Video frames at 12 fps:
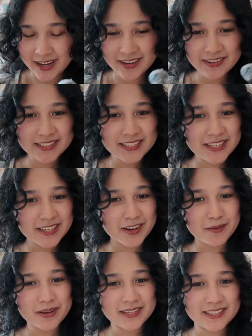I recently
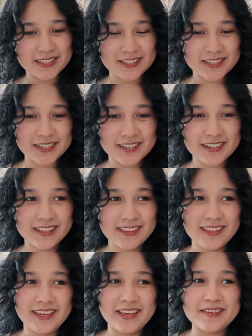got my sister
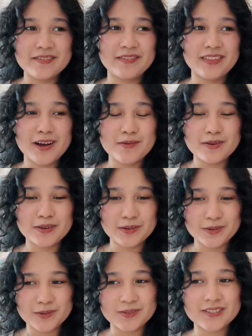the flower
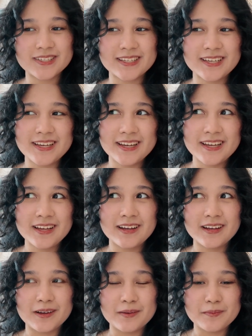nose
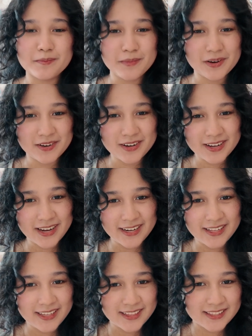mirror, kind
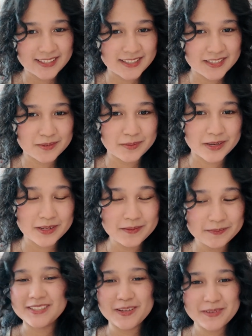of like this as well.
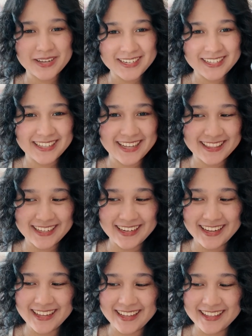So I'm kind of glad that
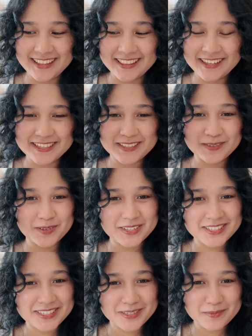there's one
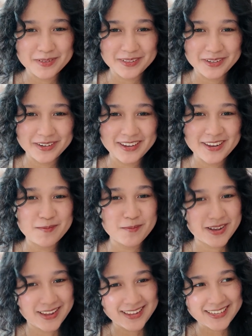similar in
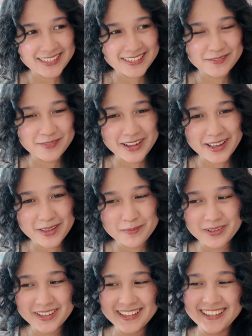my vibe,
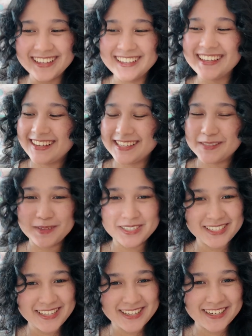
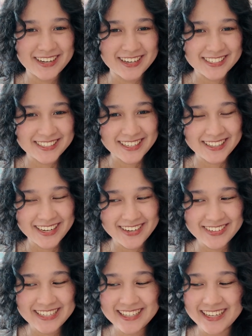especially in an art style that I
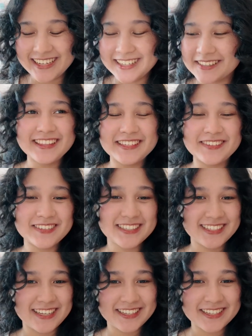really like. This
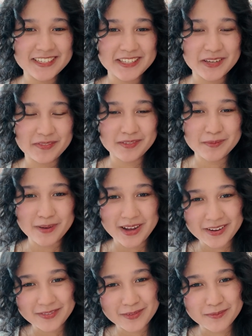feels like a gift
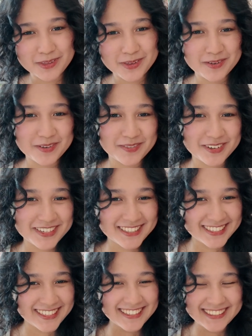back from the universe.